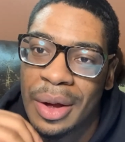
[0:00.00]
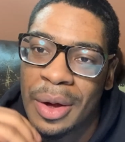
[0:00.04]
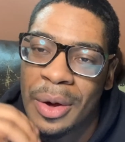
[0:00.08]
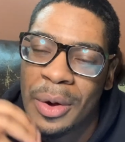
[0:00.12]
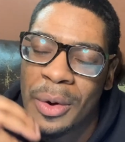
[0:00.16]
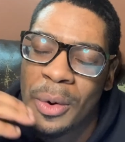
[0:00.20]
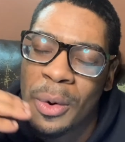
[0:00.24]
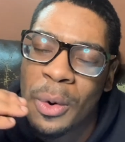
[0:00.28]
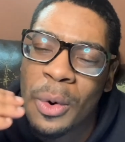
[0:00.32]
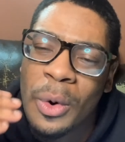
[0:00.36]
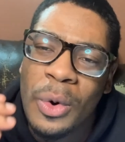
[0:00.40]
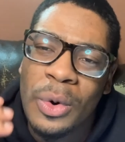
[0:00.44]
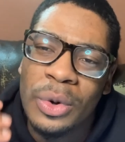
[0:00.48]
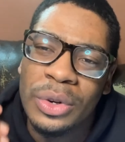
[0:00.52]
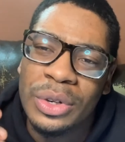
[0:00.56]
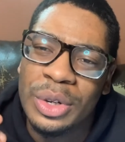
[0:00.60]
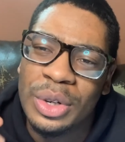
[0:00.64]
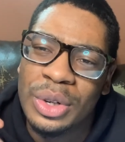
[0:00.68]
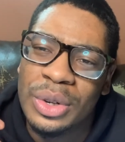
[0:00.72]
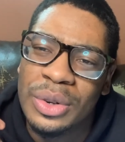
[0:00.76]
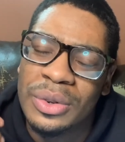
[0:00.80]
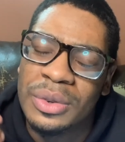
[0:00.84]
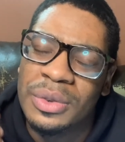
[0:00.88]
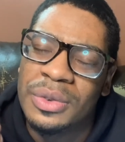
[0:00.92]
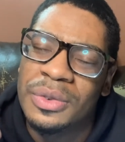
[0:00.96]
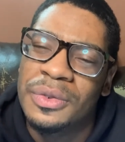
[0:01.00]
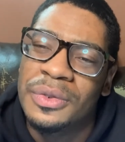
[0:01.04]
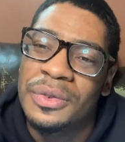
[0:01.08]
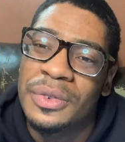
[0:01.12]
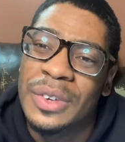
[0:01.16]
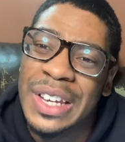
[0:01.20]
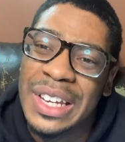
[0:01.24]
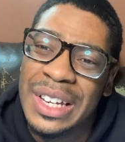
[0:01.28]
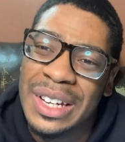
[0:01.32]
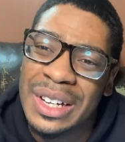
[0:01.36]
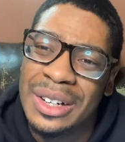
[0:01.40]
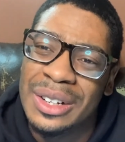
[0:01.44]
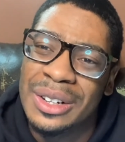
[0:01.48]
Who do you
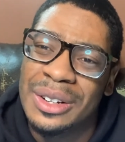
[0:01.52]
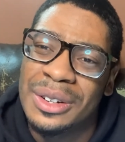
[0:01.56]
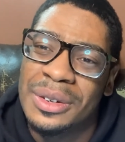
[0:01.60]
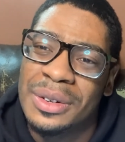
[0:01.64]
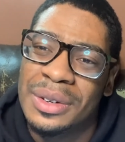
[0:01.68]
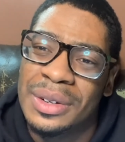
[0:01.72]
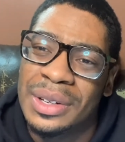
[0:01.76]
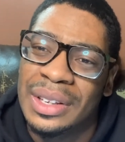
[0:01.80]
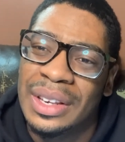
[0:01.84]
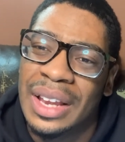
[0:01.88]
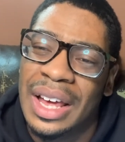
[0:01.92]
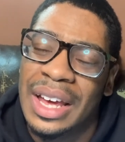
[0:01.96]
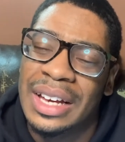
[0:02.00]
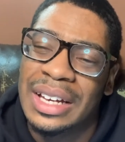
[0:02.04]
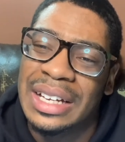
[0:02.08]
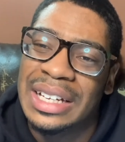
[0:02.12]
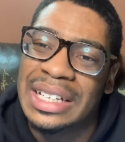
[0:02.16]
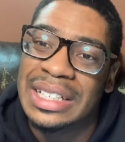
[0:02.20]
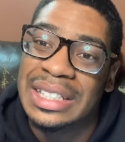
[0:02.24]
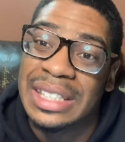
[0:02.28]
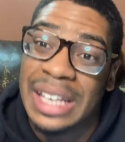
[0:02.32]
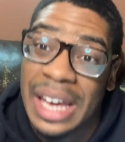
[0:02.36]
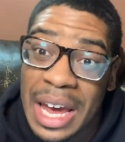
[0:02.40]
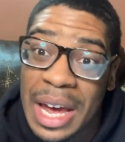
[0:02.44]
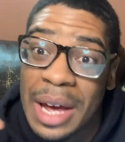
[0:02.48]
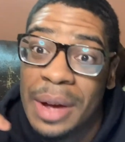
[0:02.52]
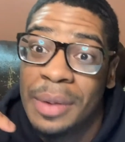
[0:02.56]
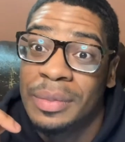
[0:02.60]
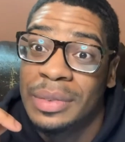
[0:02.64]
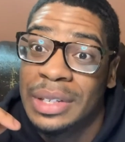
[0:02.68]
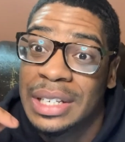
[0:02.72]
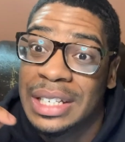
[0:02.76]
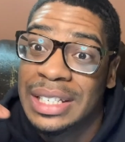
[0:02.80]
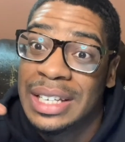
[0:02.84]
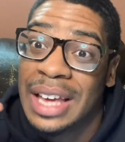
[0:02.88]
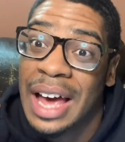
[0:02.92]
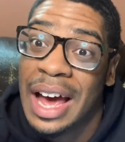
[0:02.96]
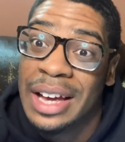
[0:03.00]
feel like? Damn,
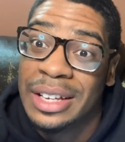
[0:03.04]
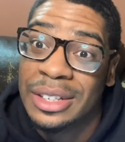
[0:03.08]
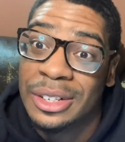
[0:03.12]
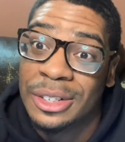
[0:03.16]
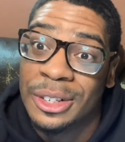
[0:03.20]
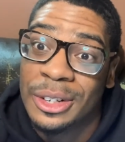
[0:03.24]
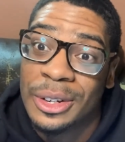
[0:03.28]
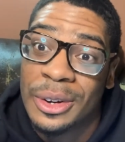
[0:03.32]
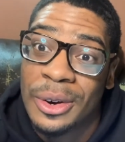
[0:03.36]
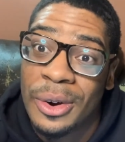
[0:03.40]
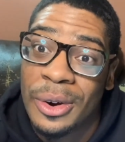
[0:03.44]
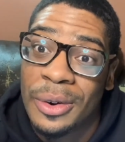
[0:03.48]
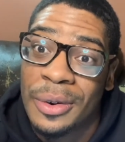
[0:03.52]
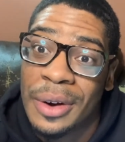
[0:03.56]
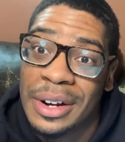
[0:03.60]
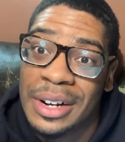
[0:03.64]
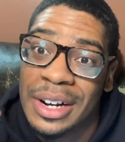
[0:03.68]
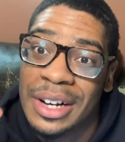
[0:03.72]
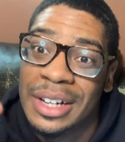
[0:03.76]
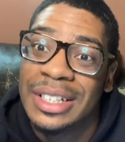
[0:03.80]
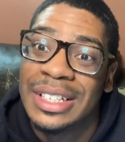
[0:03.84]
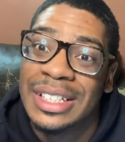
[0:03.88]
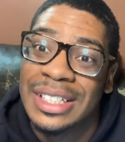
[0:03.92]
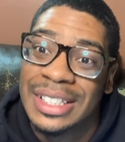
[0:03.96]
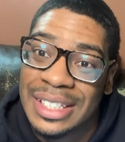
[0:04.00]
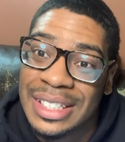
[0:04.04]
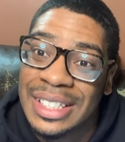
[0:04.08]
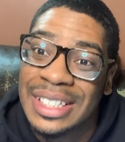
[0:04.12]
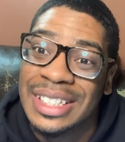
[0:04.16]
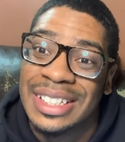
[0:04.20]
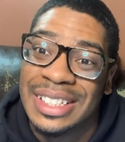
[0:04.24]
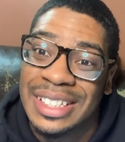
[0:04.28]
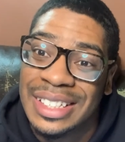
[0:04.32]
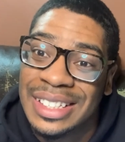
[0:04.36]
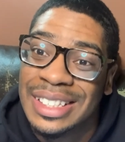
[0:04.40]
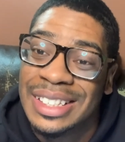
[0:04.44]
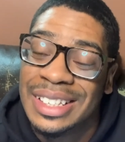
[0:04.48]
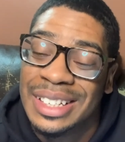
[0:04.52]
this guy's on the court right now. This this,
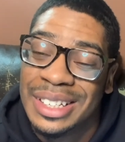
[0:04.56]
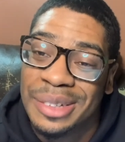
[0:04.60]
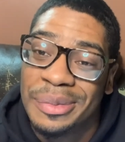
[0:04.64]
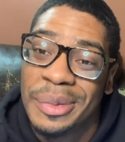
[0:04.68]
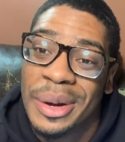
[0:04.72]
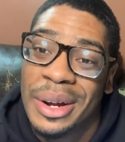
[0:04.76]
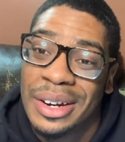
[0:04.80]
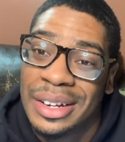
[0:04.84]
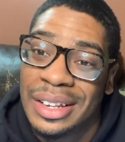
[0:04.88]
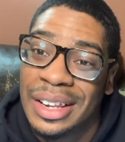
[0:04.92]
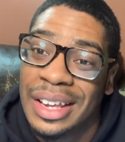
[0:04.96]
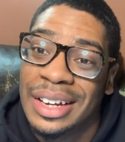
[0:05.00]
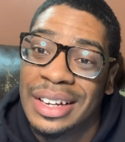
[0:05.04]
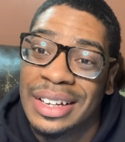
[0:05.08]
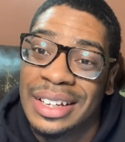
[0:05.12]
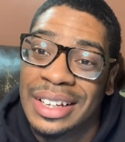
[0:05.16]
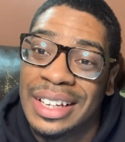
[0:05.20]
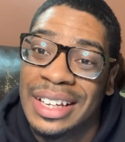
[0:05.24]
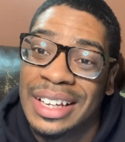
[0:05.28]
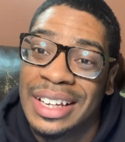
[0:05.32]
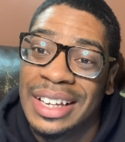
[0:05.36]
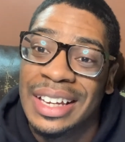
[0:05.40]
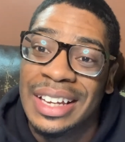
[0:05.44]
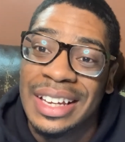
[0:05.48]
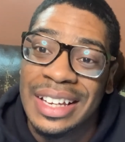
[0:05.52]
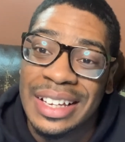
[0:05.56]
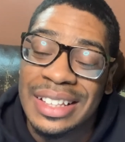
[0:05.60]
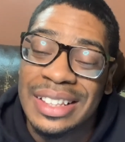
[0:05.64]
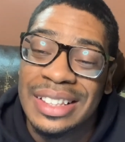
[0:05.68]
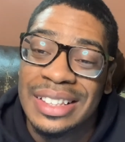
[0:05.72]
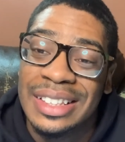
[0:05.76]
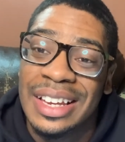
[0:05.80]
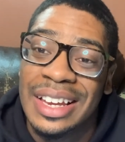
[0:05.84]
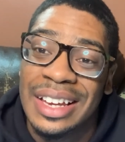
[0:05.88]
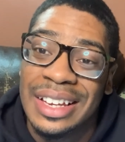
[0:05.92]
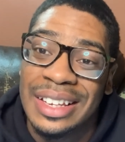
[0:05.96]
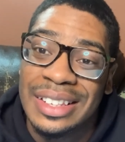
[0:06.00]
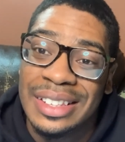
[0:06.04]
this thing's about to like.
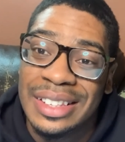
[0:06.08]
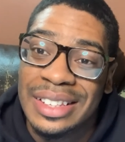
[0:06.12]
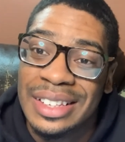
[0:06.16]
It's,